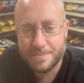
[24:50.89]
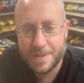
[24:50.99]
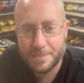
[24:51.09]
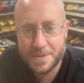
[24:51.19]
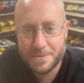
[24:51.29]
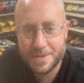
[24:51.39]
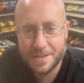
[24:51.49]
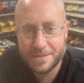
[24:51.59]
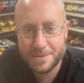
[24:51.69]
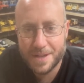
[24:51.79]
I'm just
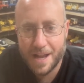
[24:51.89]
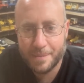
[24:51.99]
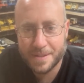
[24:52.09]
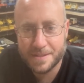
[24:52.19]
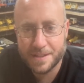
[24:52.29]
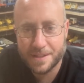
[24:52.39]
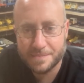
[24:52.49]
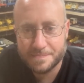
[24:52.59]
reading through comments here.